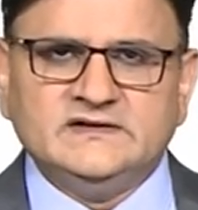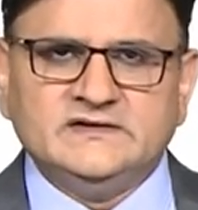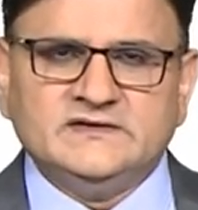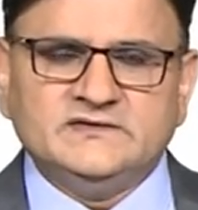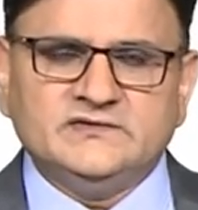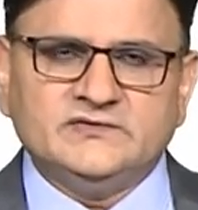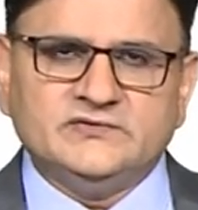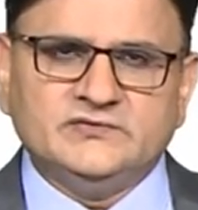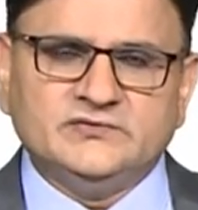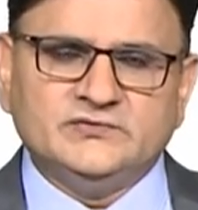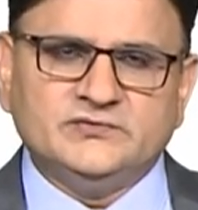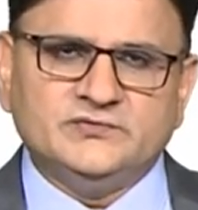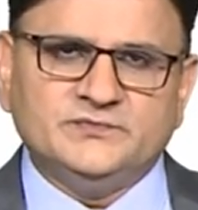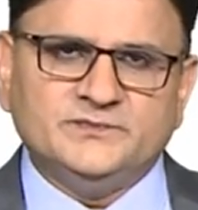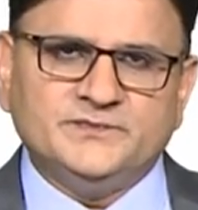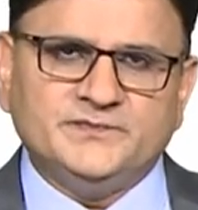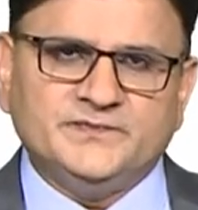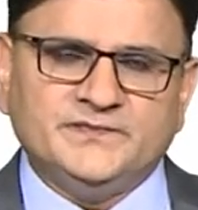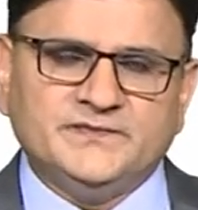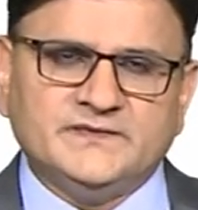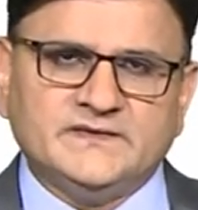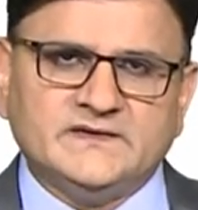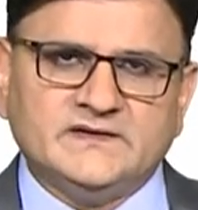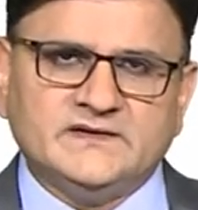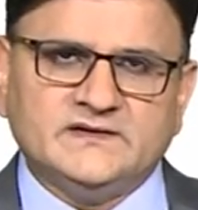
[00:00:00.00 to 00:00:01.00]
so
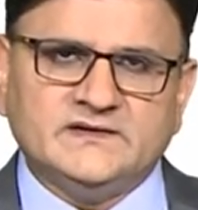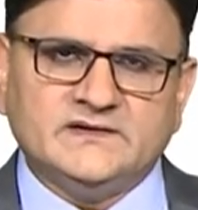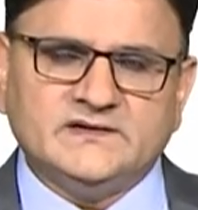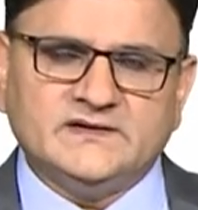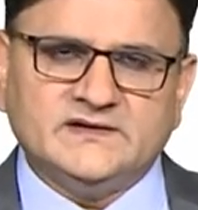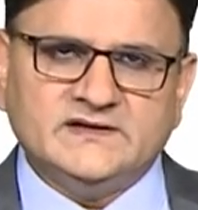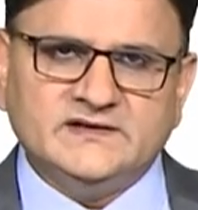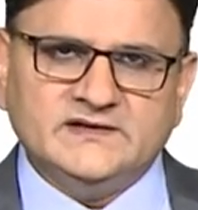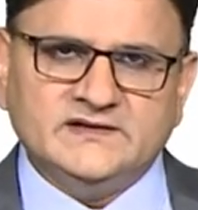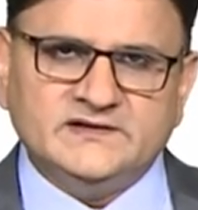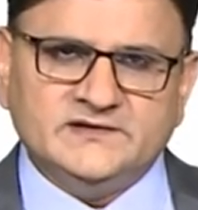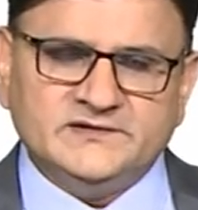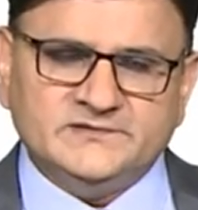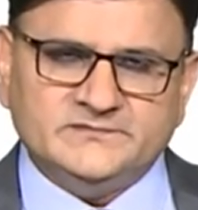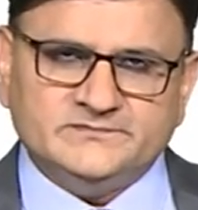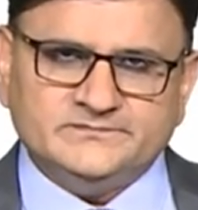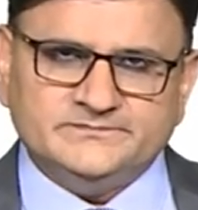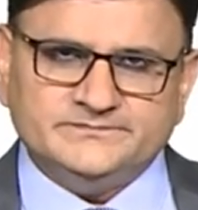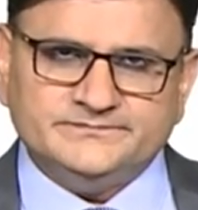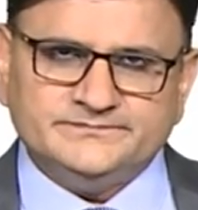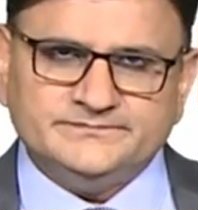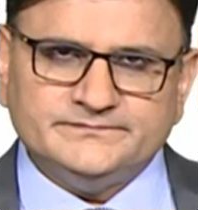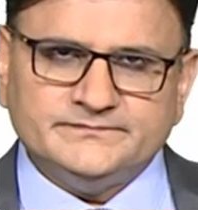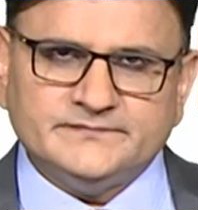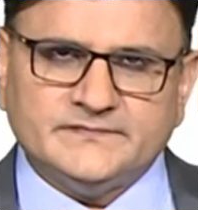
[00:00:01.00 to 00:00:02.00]
their
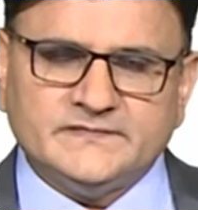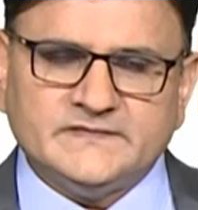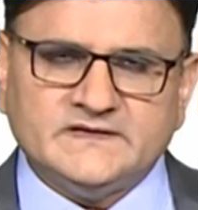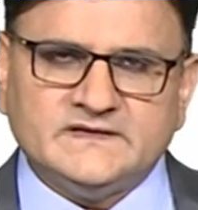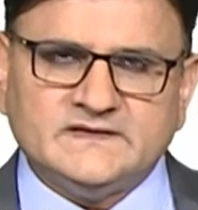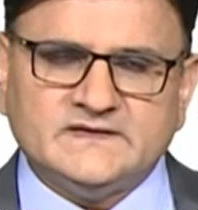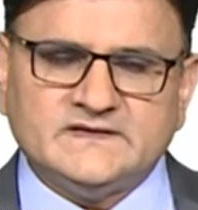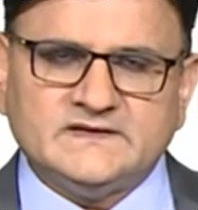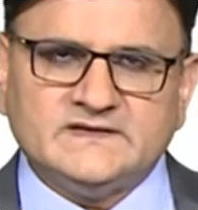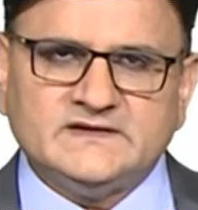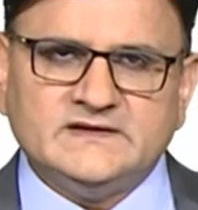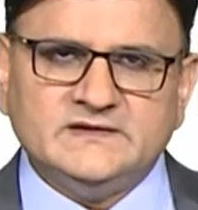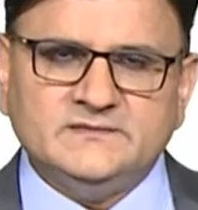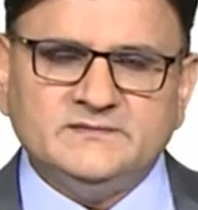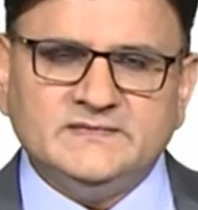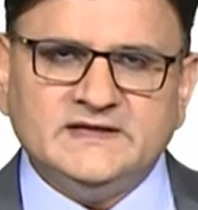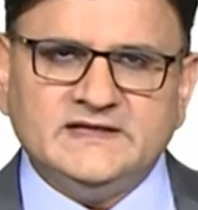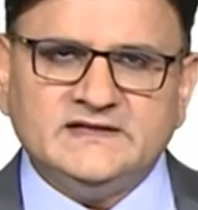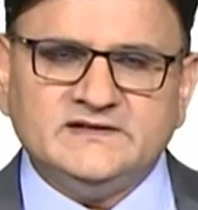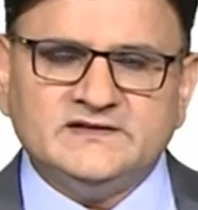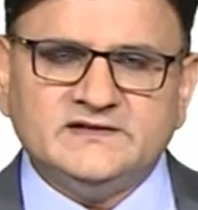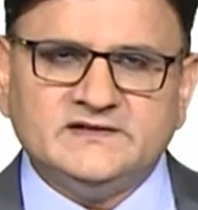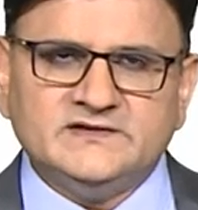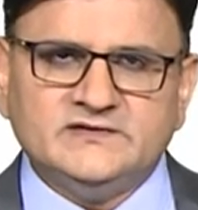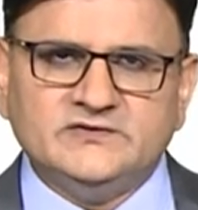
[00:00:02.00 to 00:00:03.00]

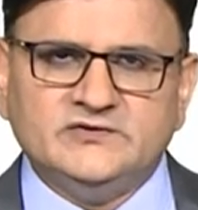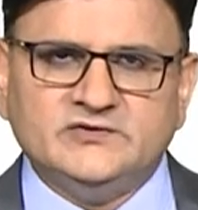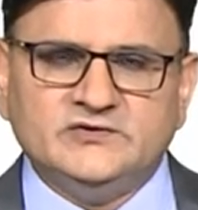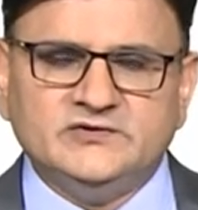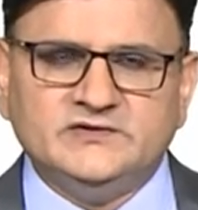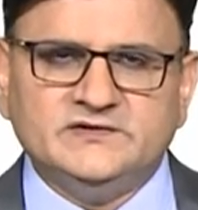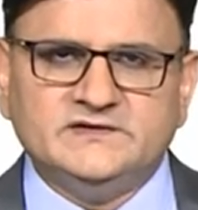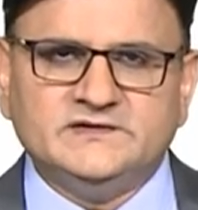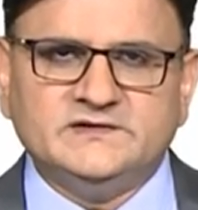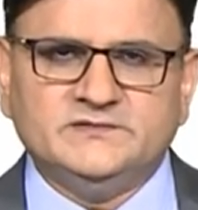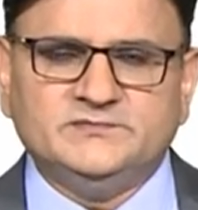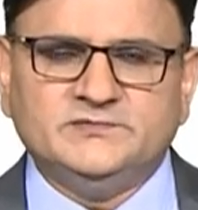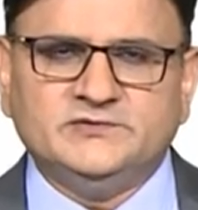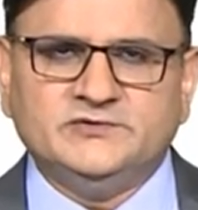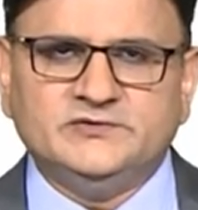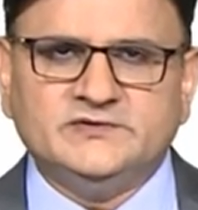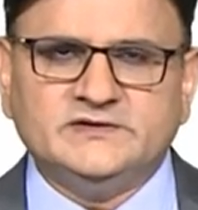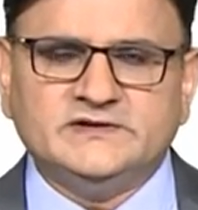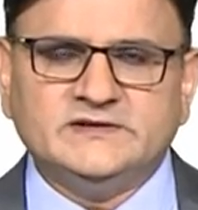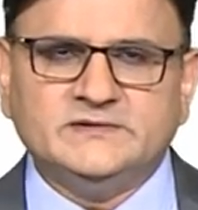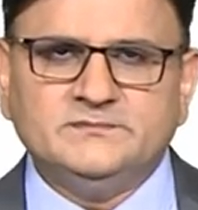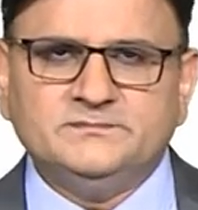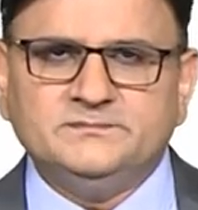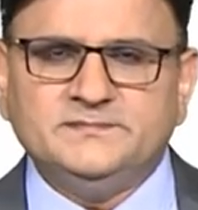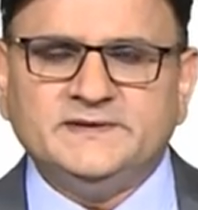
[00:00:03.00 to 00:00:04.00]
schematic knowledge about
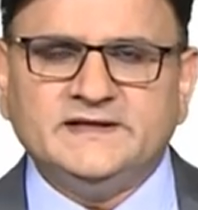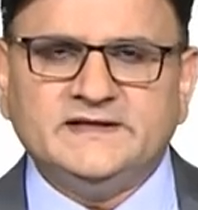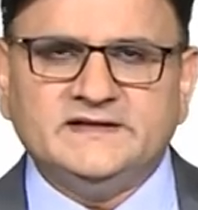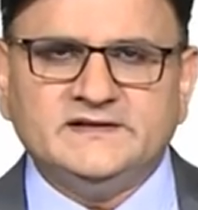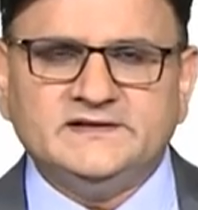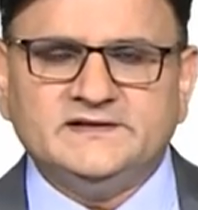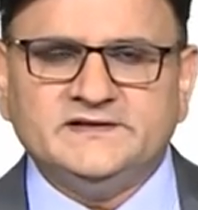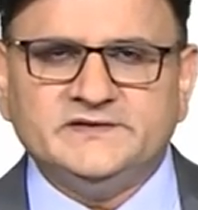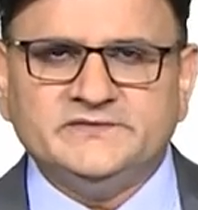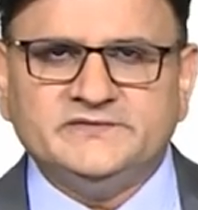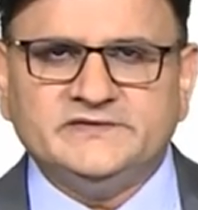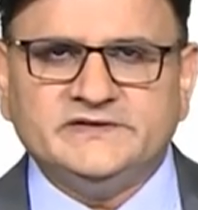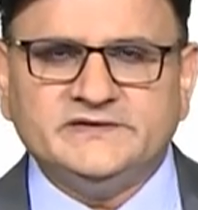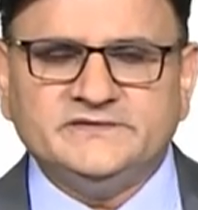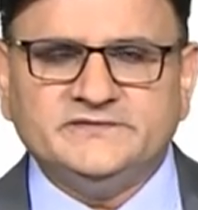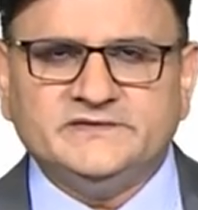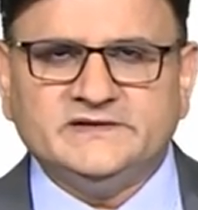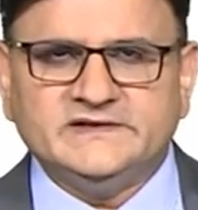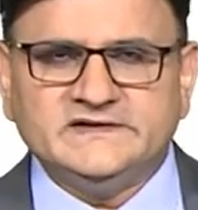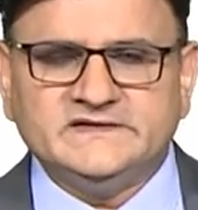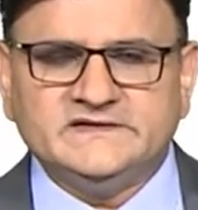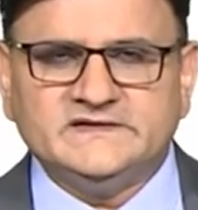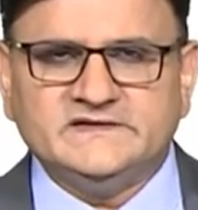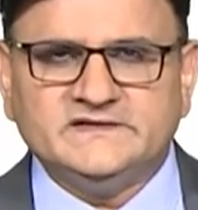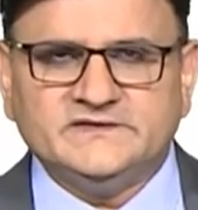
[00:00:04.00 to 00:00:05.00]
comparative
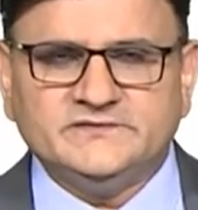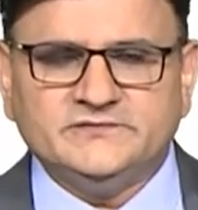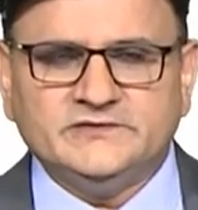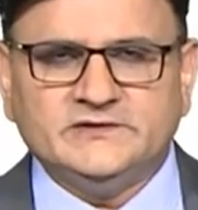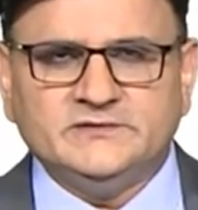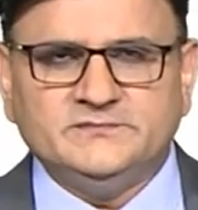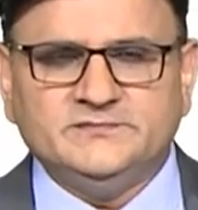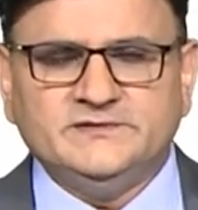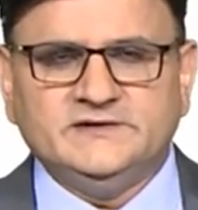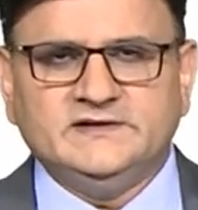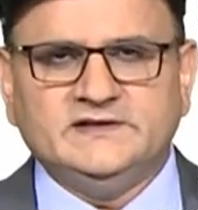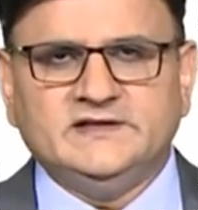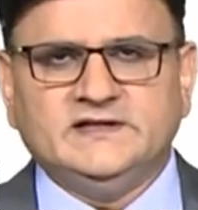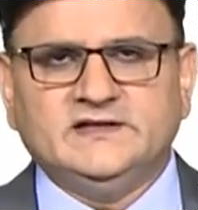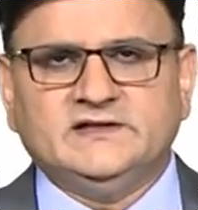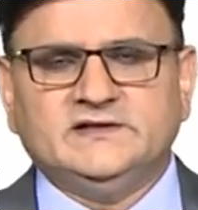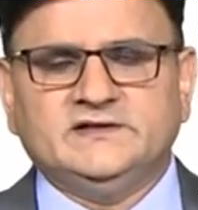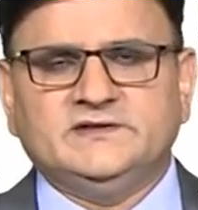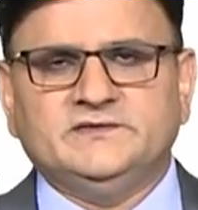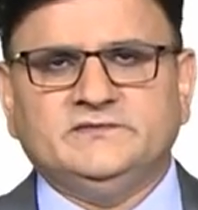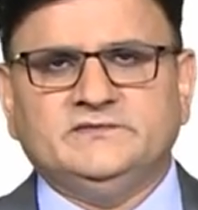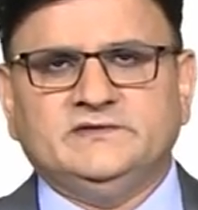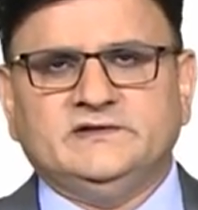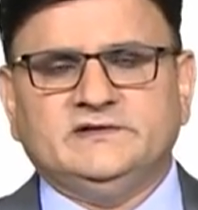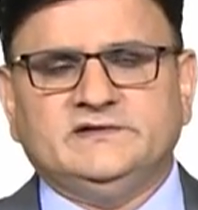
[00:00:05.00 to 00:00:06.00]
devices will be
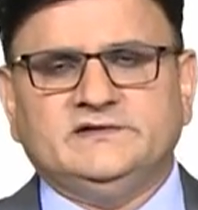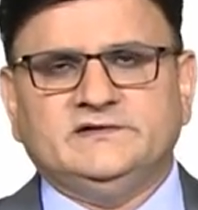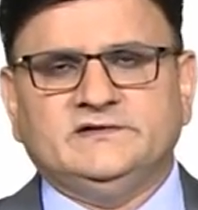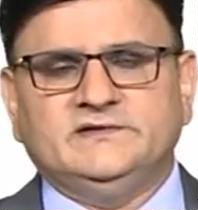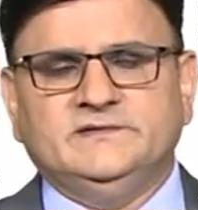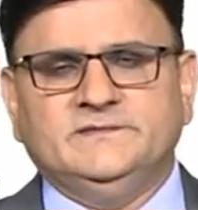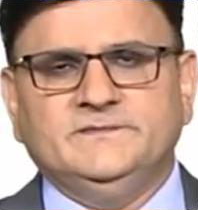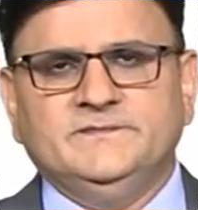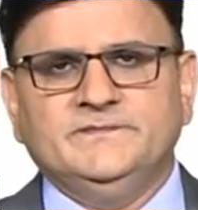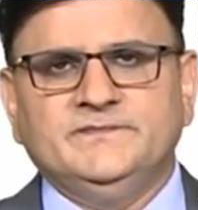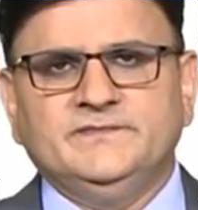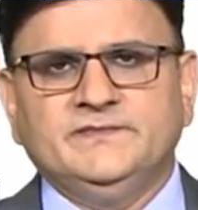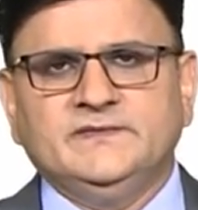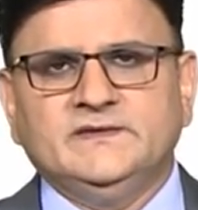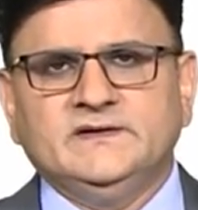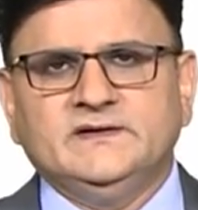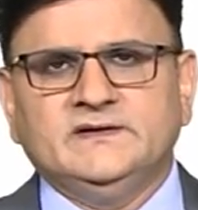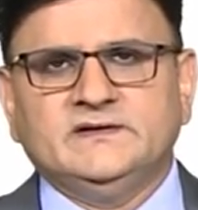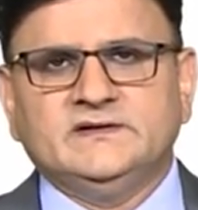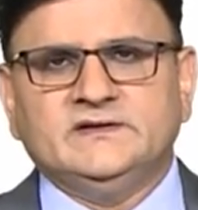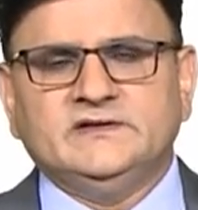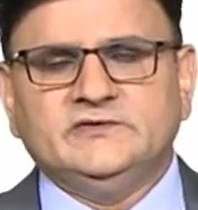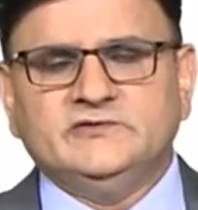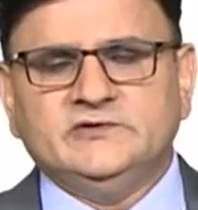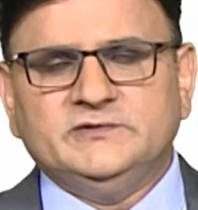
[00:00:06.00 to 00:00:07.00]
activated.
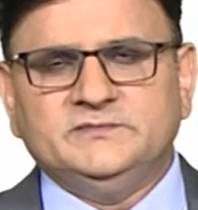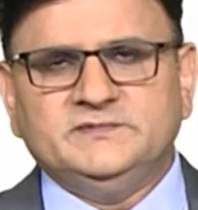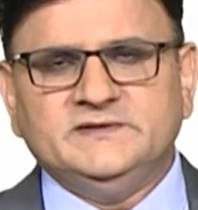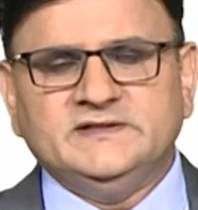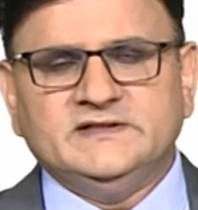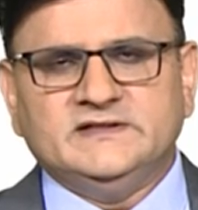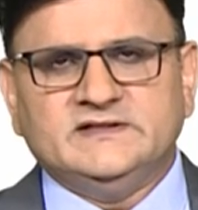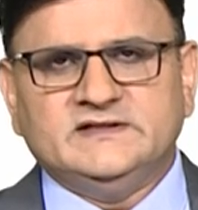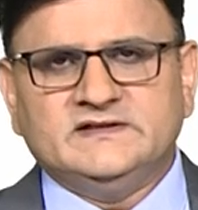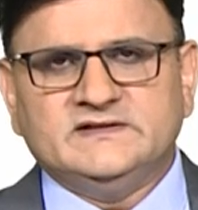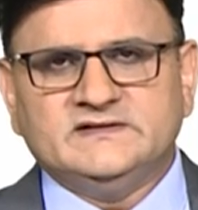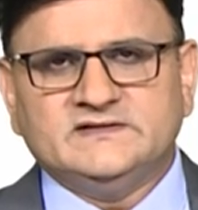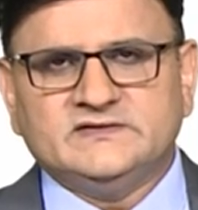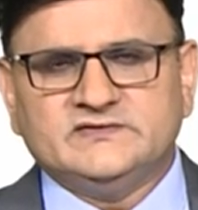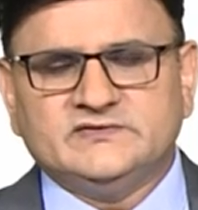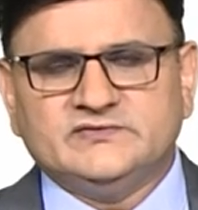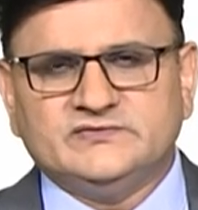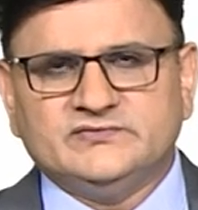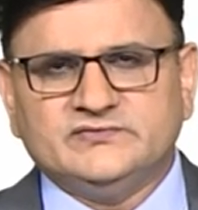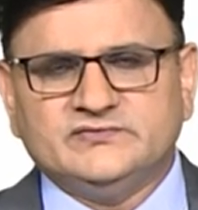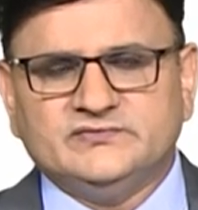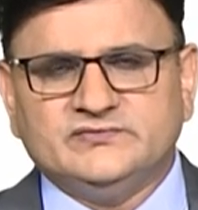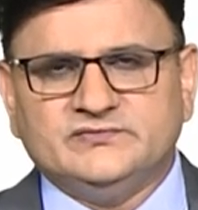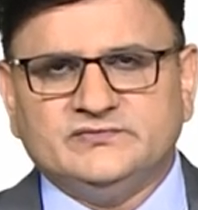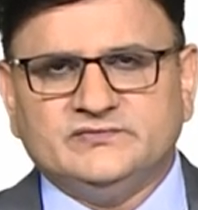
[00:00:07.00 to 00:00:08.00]
They will be asked
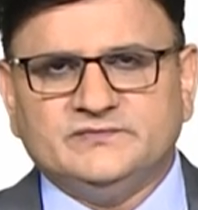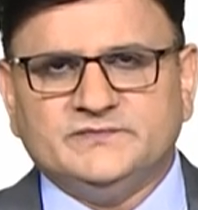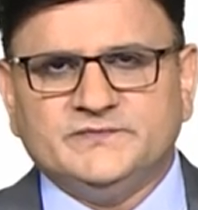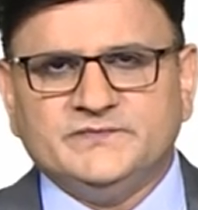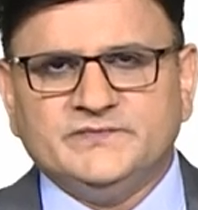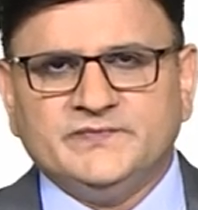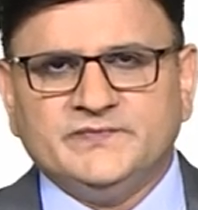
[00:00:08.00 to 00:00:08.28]
to